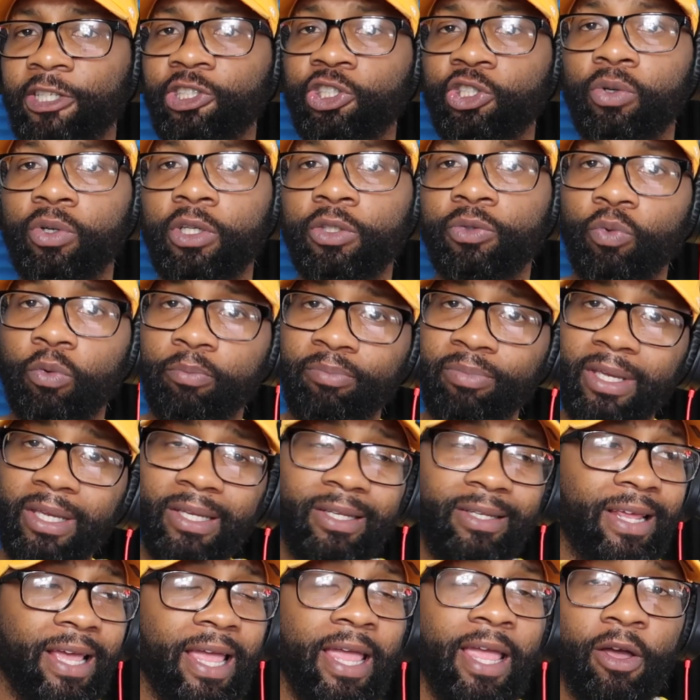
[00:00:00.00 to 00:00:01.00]
shootings would be
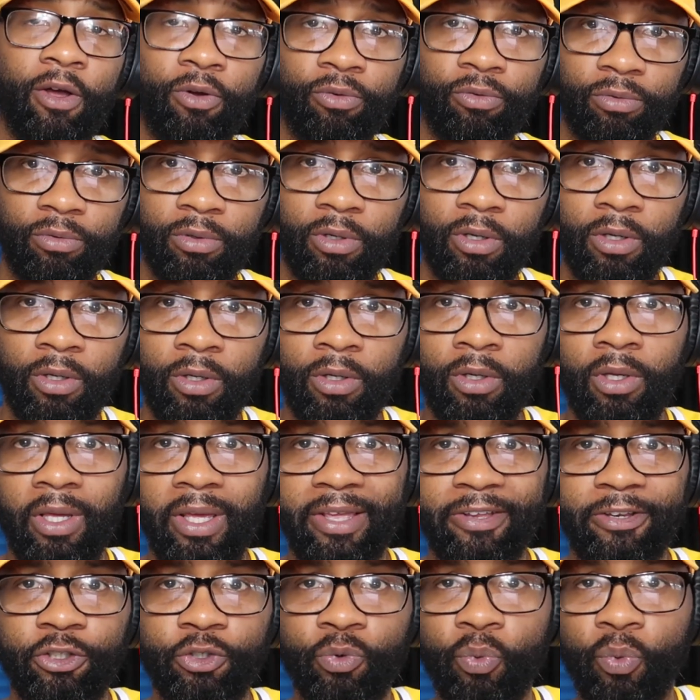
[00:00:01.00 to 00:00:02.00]
down
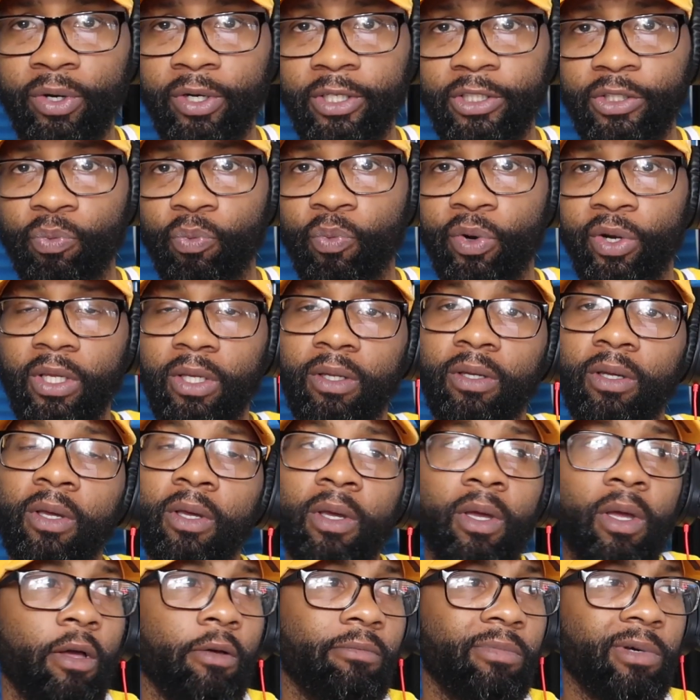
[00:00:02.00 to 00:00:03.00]
in 2020.
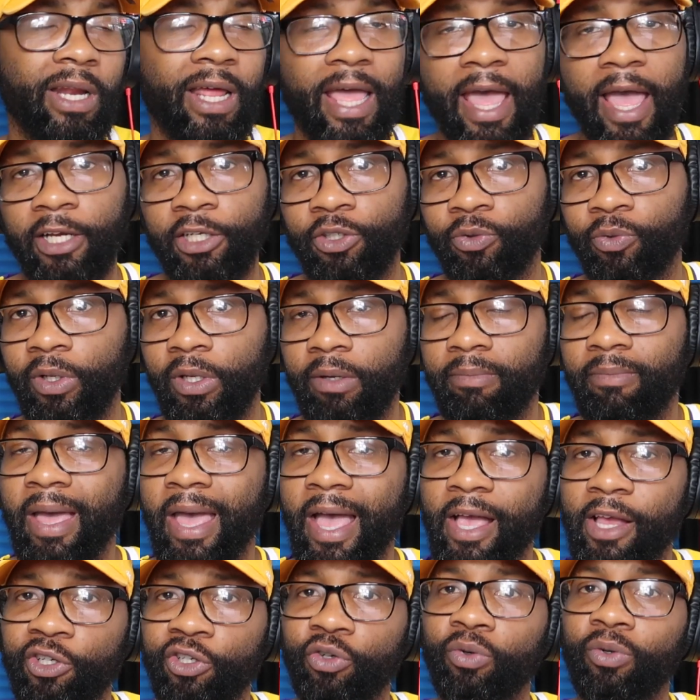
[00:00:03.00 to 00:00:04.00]
But actually,
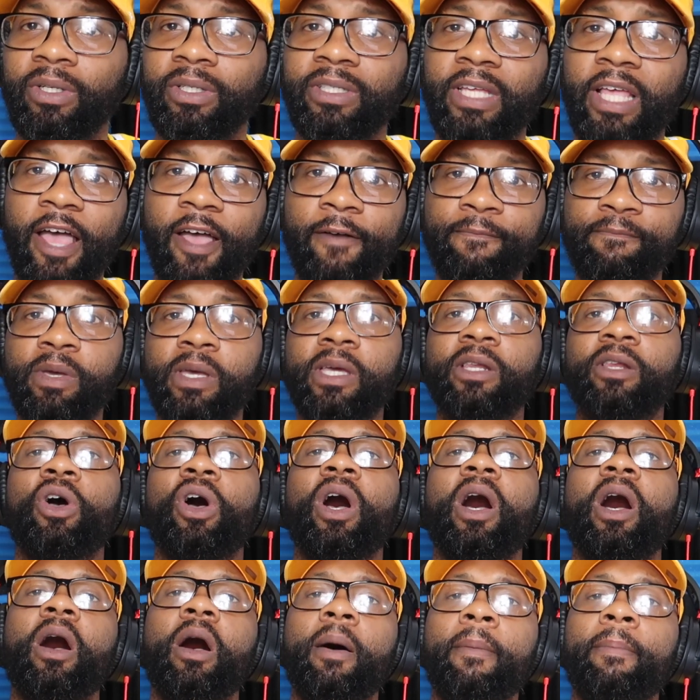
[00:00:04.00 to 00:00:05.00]
mass shootings have been
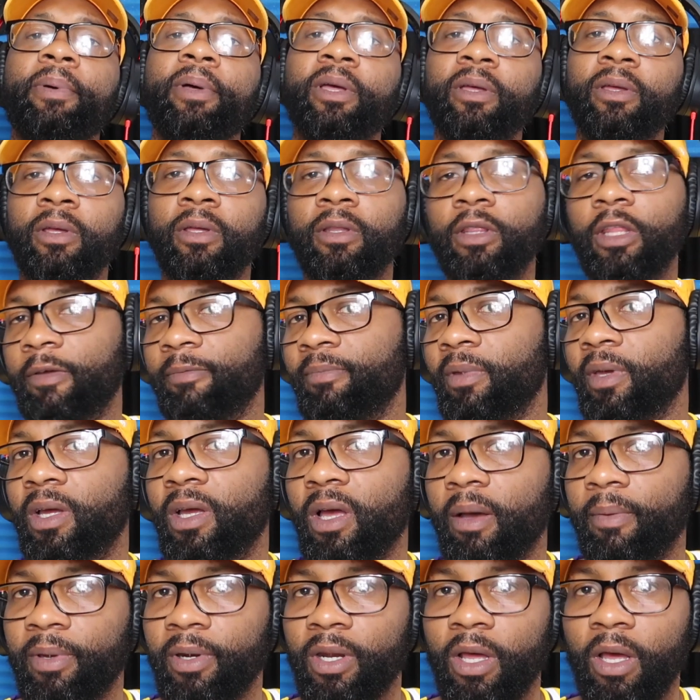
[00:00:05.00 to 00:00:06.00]
up. They've been
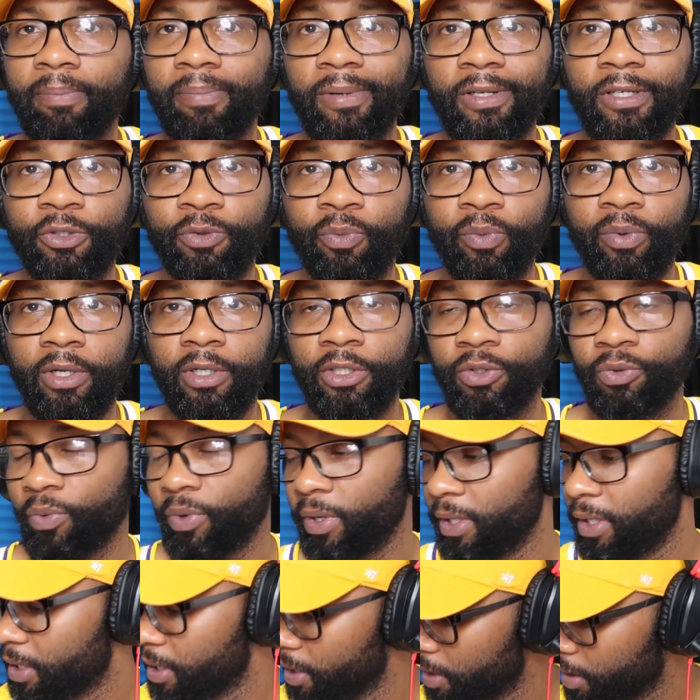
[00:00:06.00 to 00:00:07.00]
coming up in
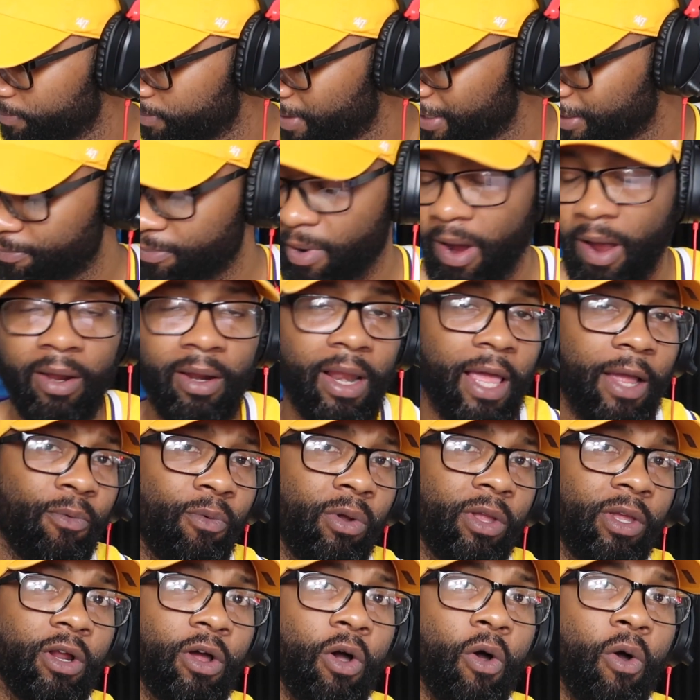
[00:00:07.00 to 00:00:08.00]
2020. That's probably like
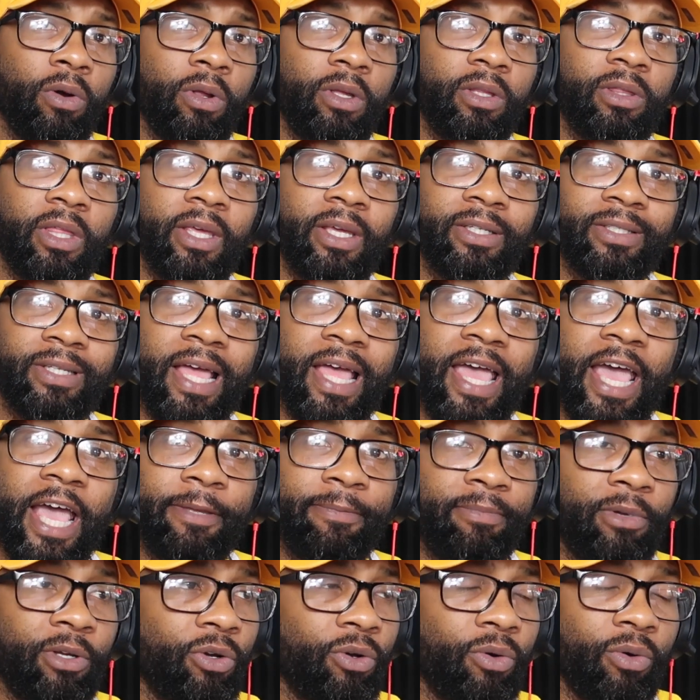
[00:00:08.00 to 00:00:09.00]
one of the only things that
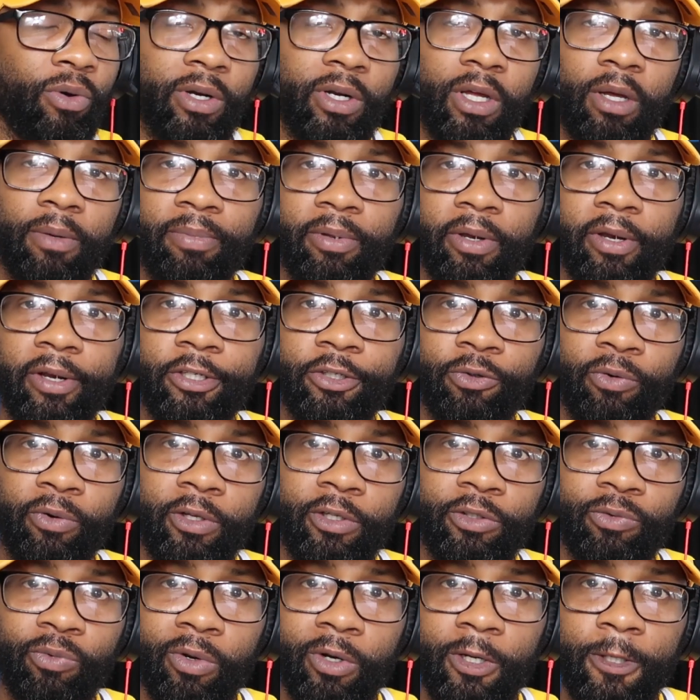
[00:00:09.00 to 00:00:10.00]
has been going up here in
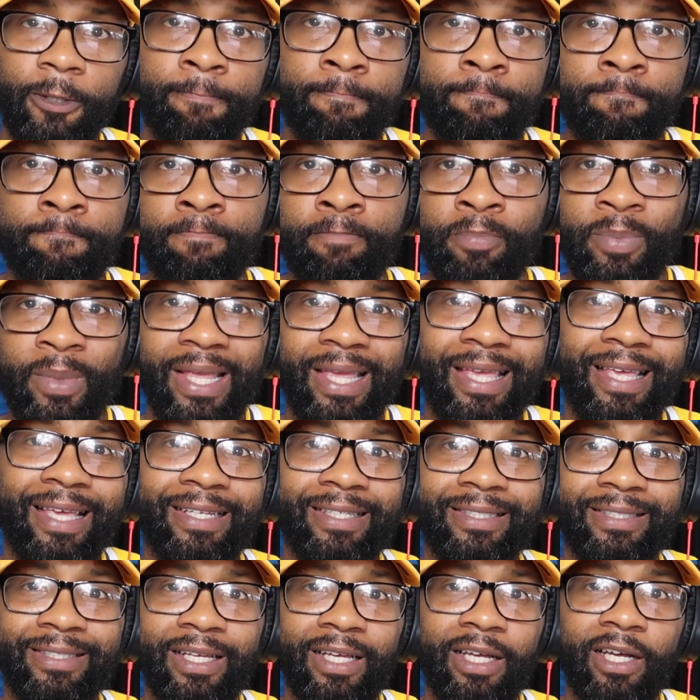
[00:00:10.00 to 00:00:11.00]
2020
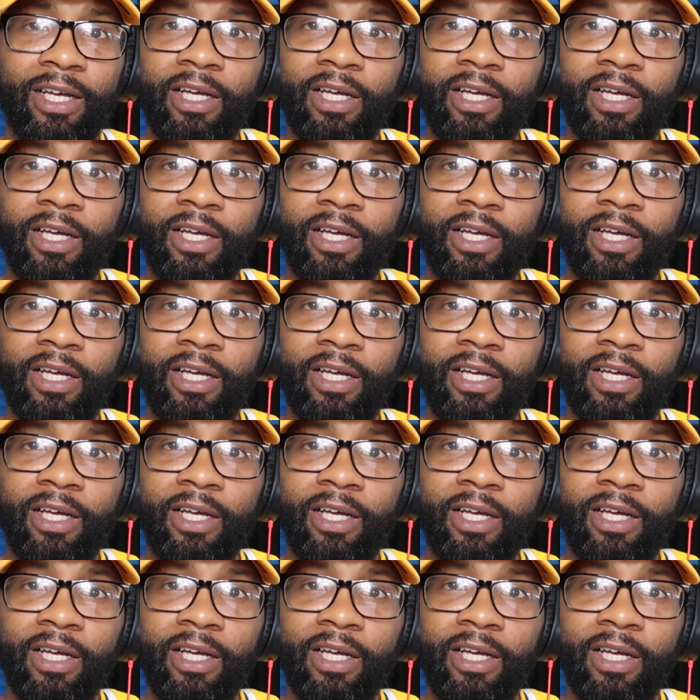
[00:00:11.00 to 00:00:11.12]
is